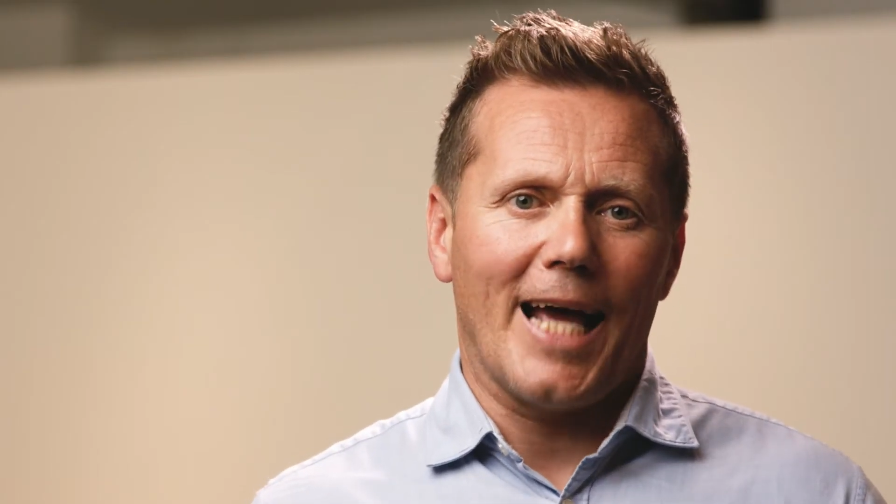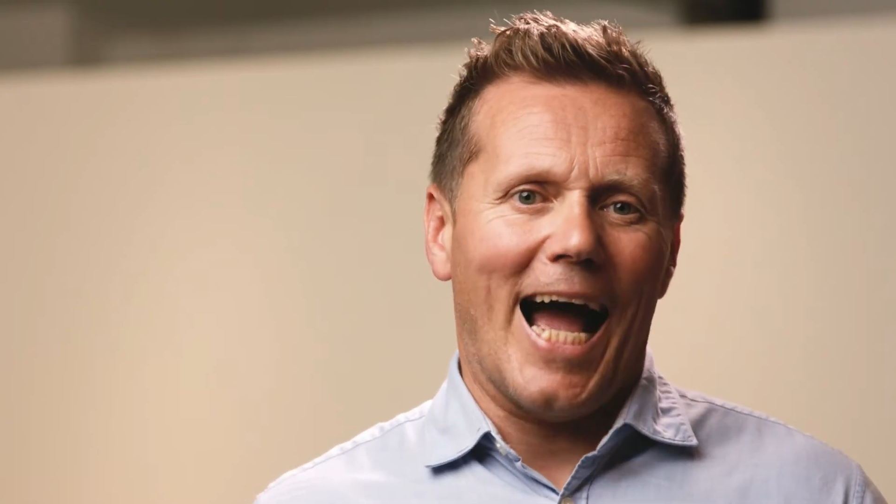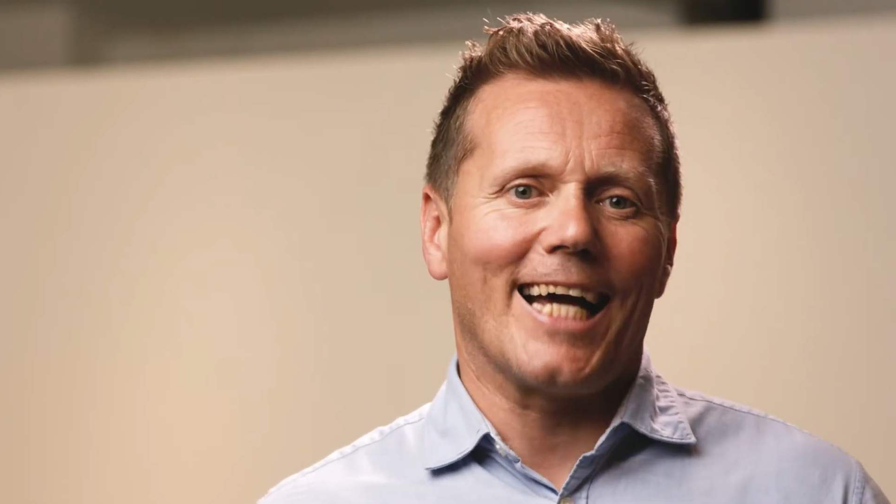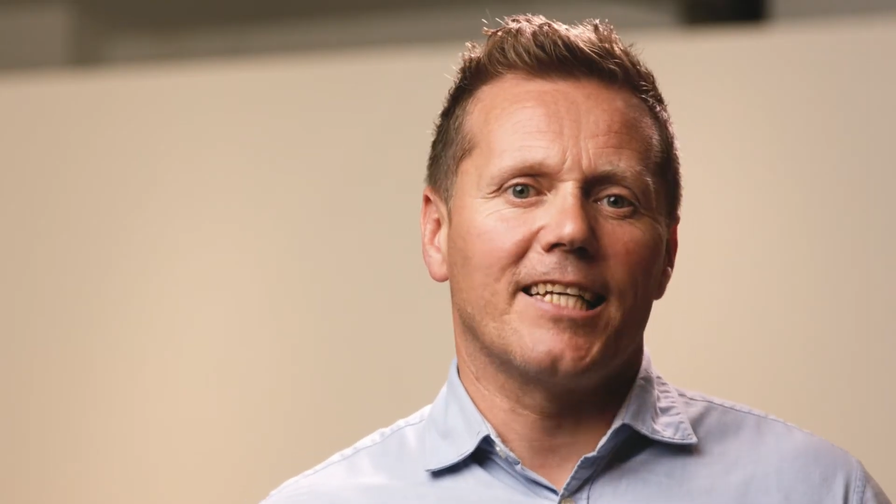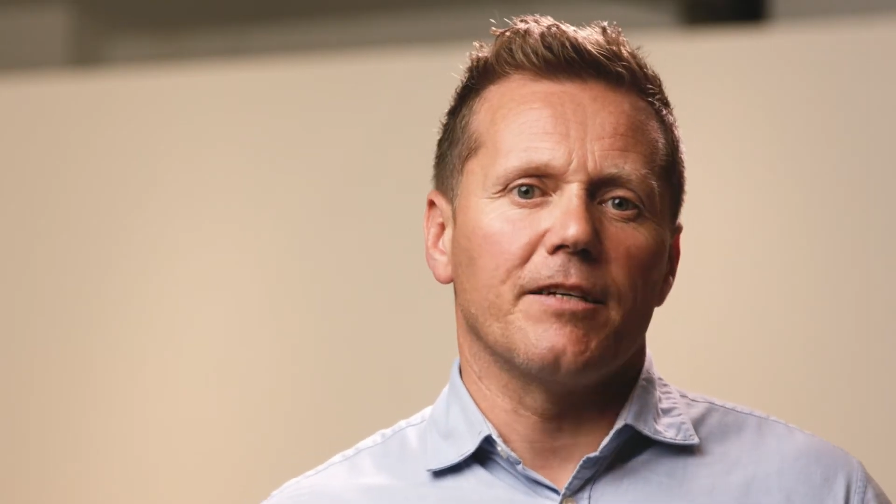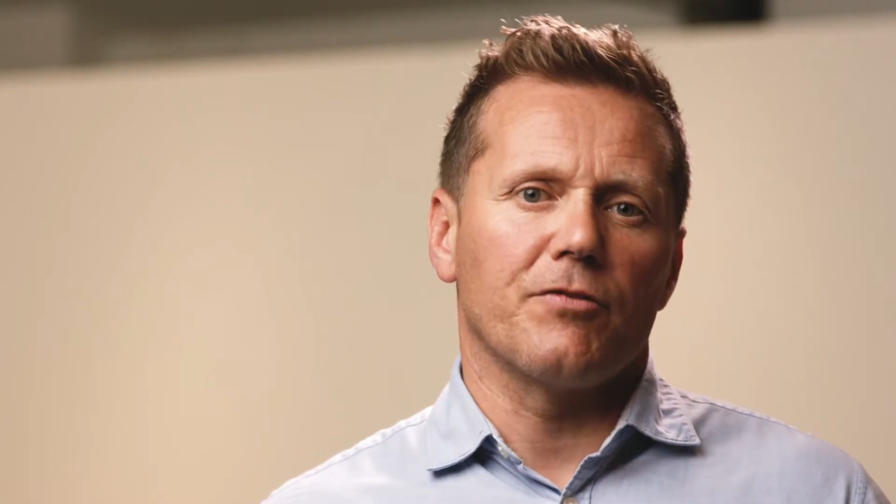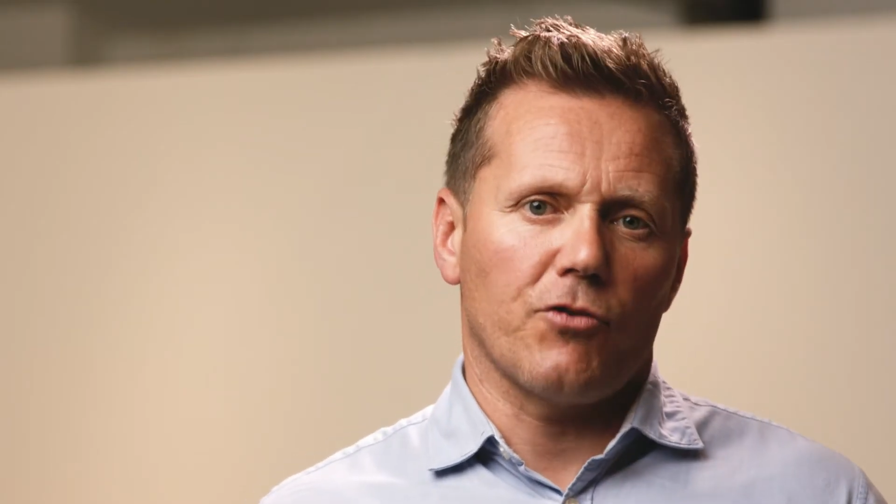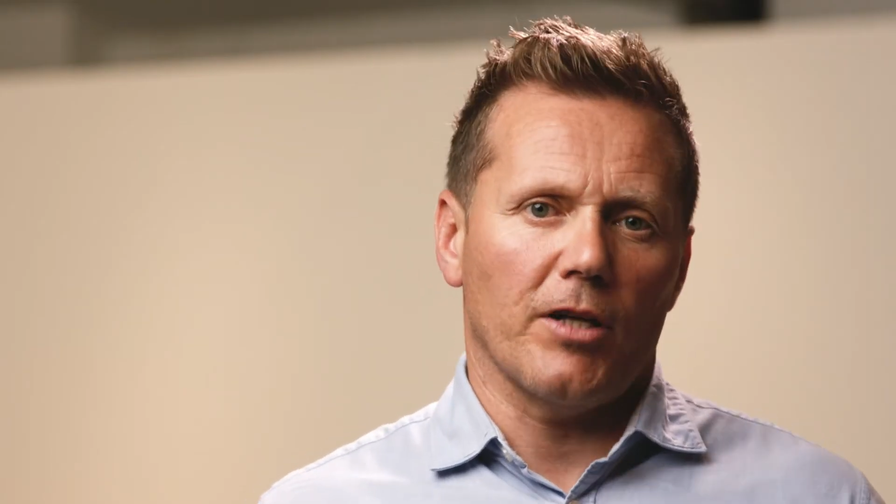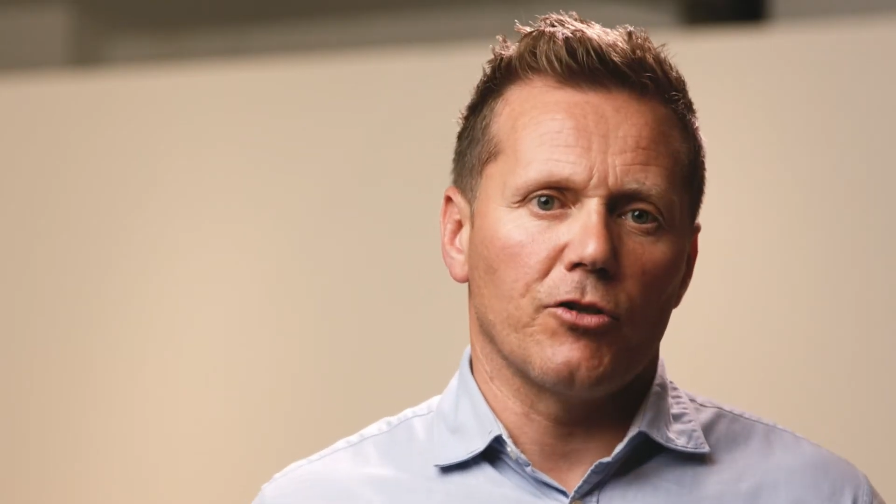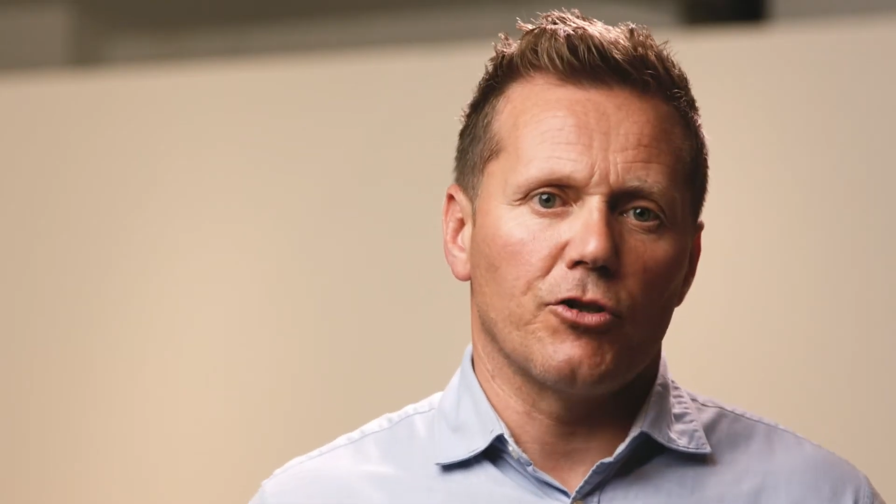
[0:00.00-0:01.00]
active
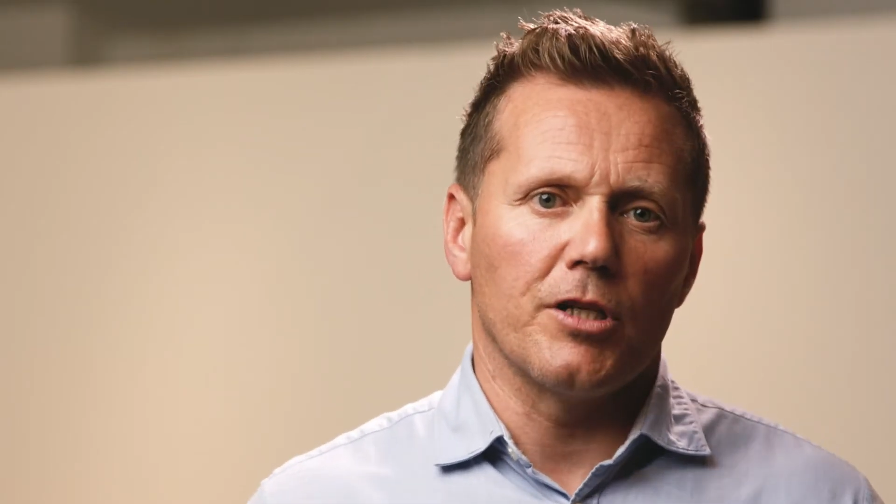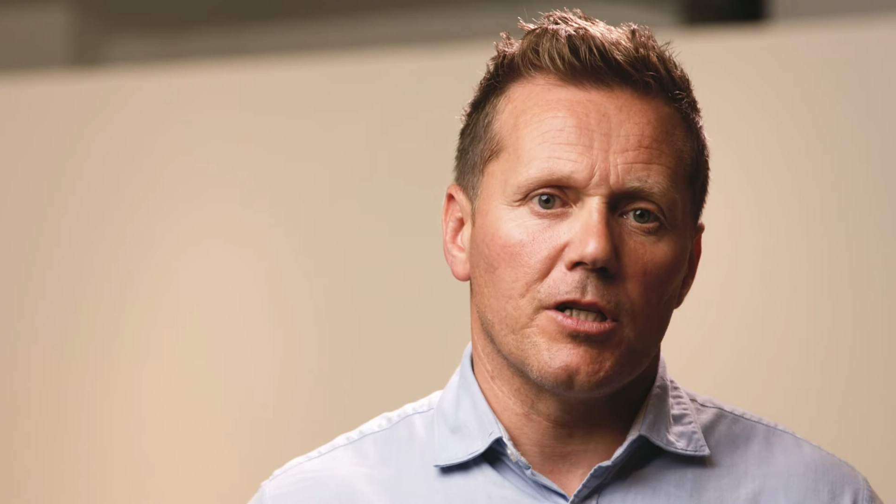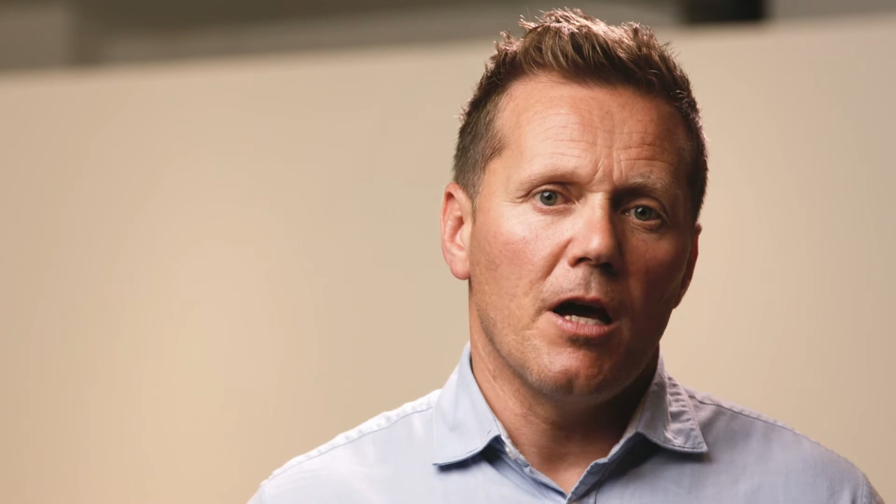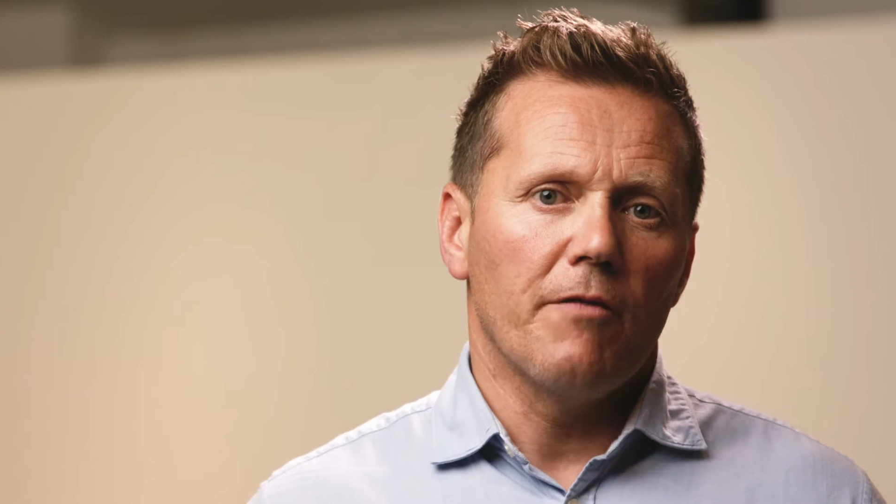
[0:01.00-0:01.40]
strategies